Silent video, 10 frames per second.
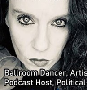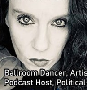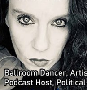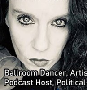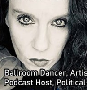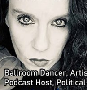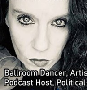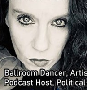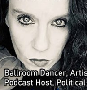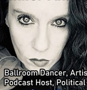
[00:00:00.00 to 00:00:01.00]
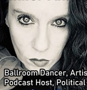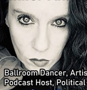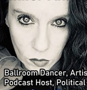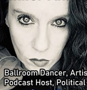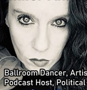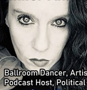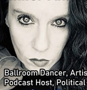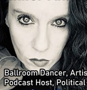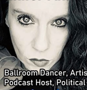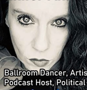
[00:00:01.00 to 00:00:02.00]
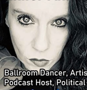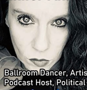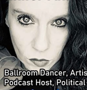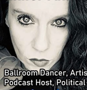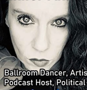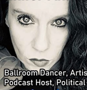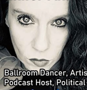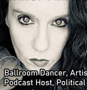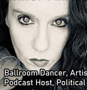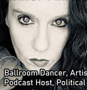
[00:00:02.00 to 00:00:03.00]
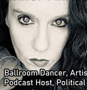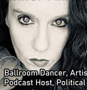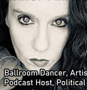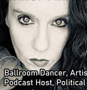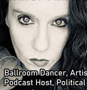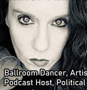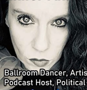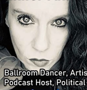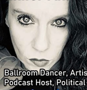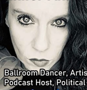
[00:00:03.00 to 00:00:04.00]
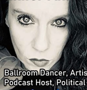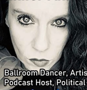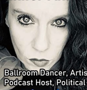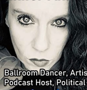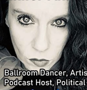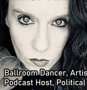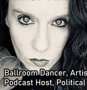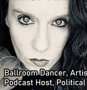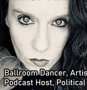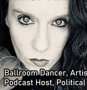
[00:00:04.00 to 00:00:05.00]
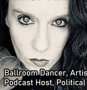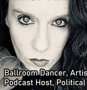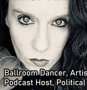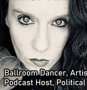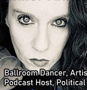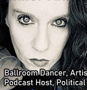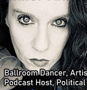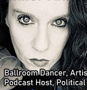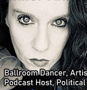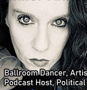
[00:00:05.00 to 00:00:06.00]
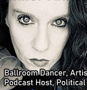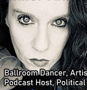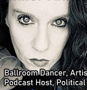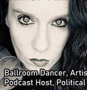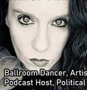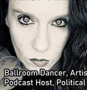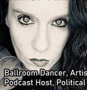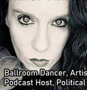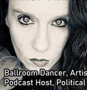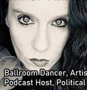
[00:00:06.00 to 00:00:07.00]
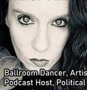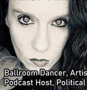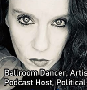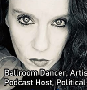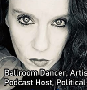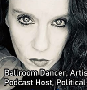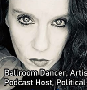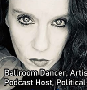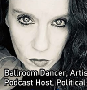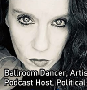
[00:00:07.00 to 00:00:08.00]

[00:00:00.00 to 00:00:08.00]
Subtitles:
This is a still picture; no speech is visible.